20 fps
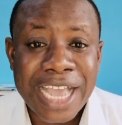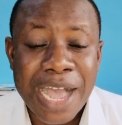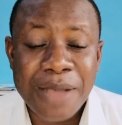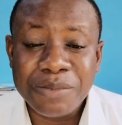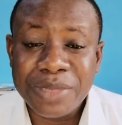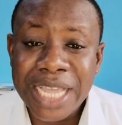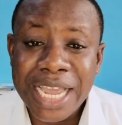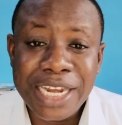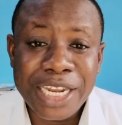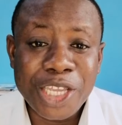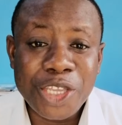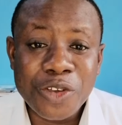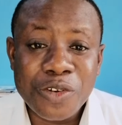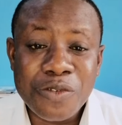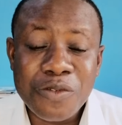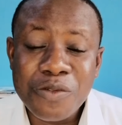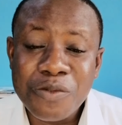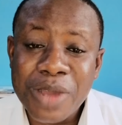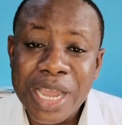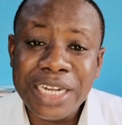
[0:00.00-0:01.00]
I'm telling
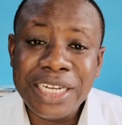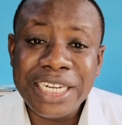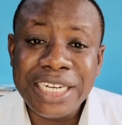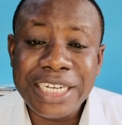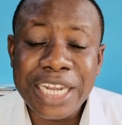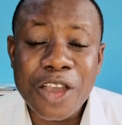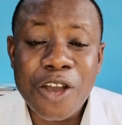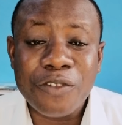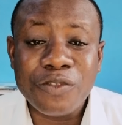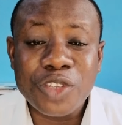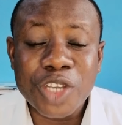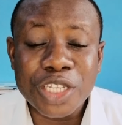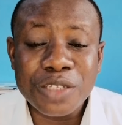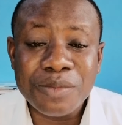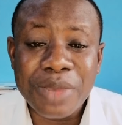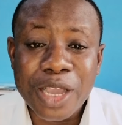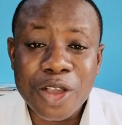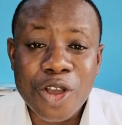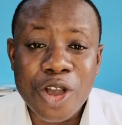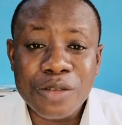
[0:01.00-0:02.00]
you, when the day of
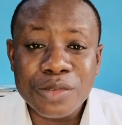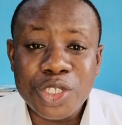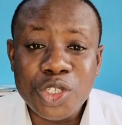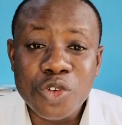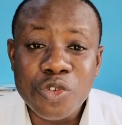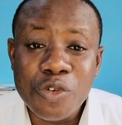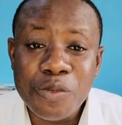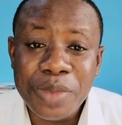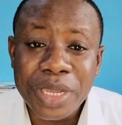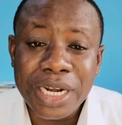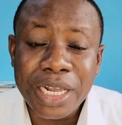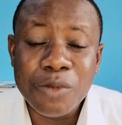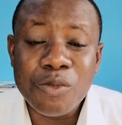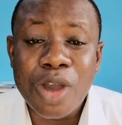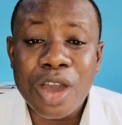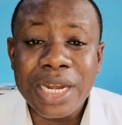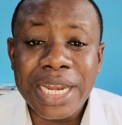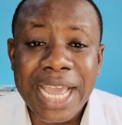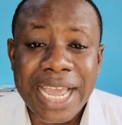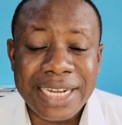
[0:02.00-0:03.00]
judgment comes, you will be
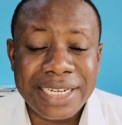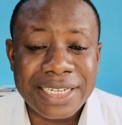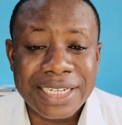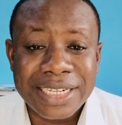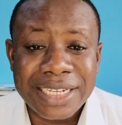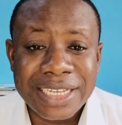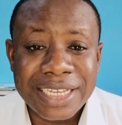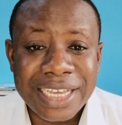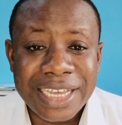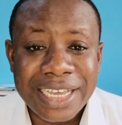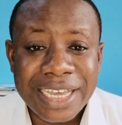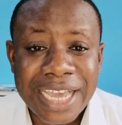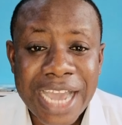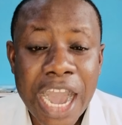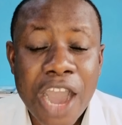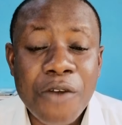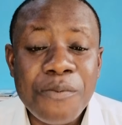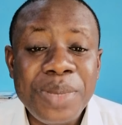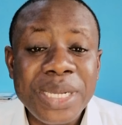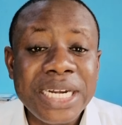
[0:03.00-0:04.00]
rewarded.
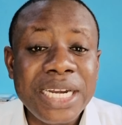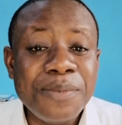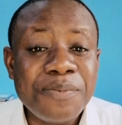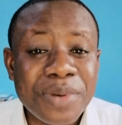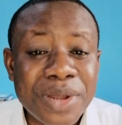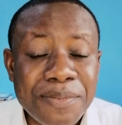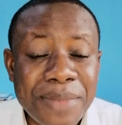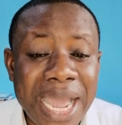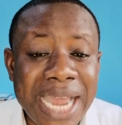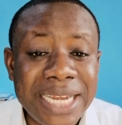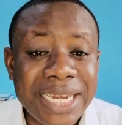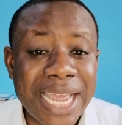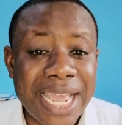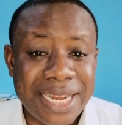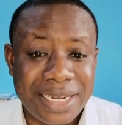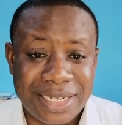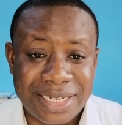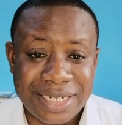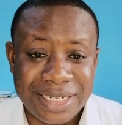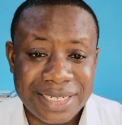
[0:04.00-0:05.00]
I'll be
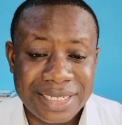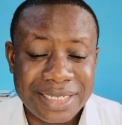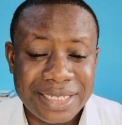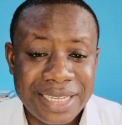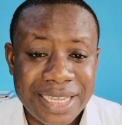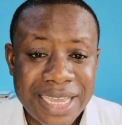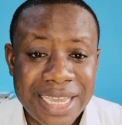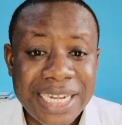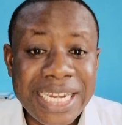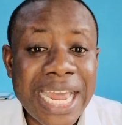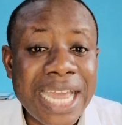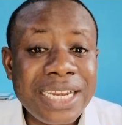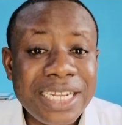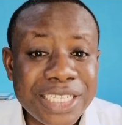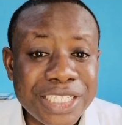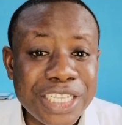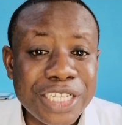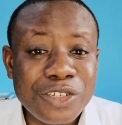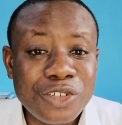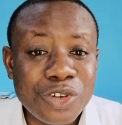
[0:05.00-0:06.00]
reprimanded. That
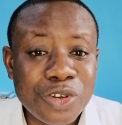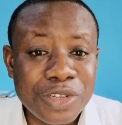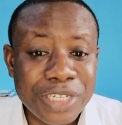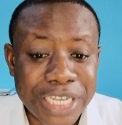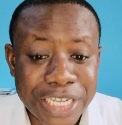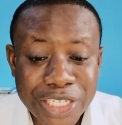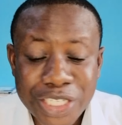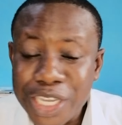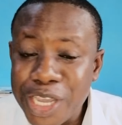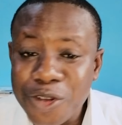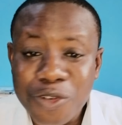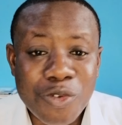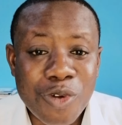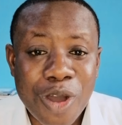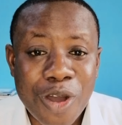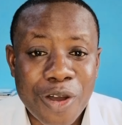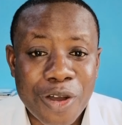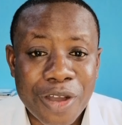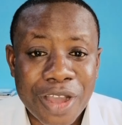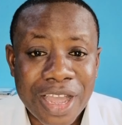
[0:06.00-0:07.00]
is the truth. It's
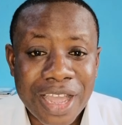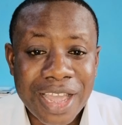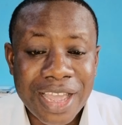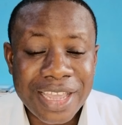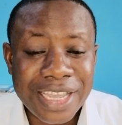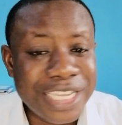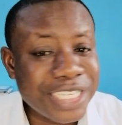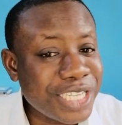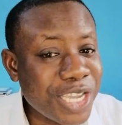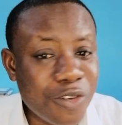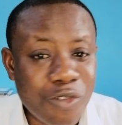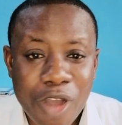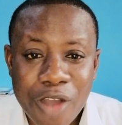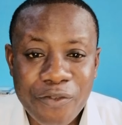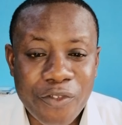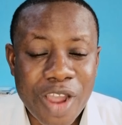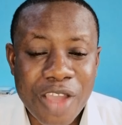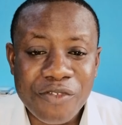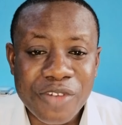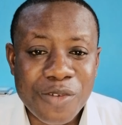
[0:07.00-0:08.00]
equal. It's
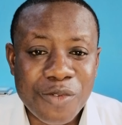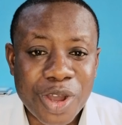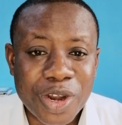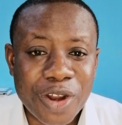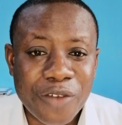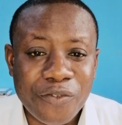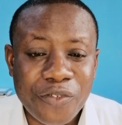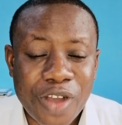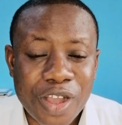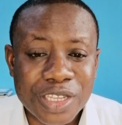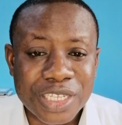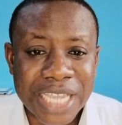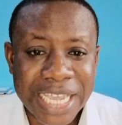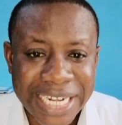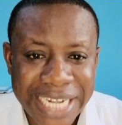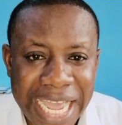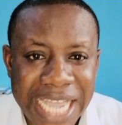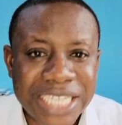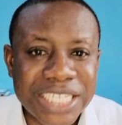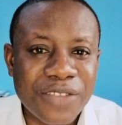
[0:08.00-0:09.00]
equal for every one of us.
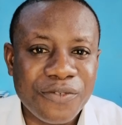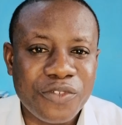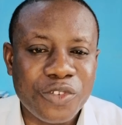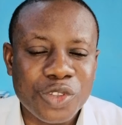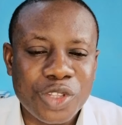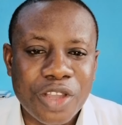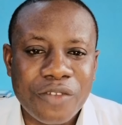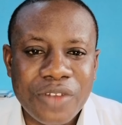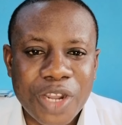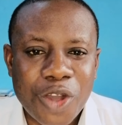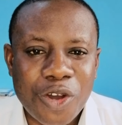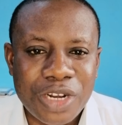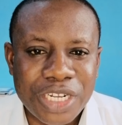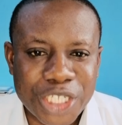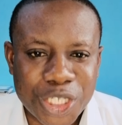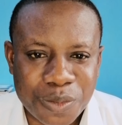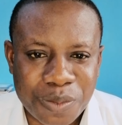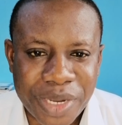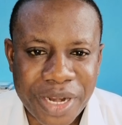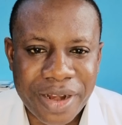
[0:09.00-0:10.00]
That's the fruit of the
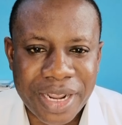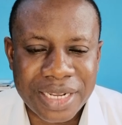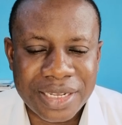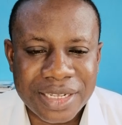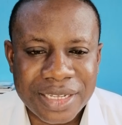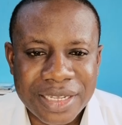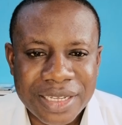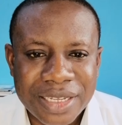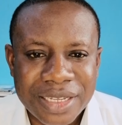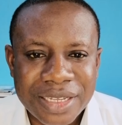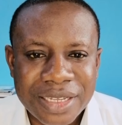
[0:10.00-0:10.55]
Holy Spirit.